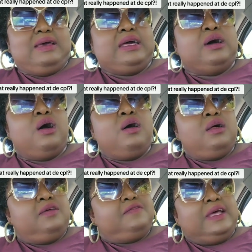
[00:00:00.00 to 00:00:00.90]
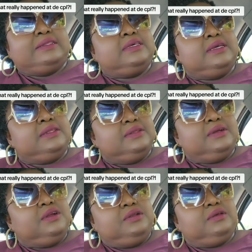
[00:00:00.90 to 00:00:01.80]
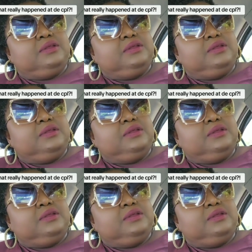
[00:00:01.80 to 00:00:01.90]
And all of that hindered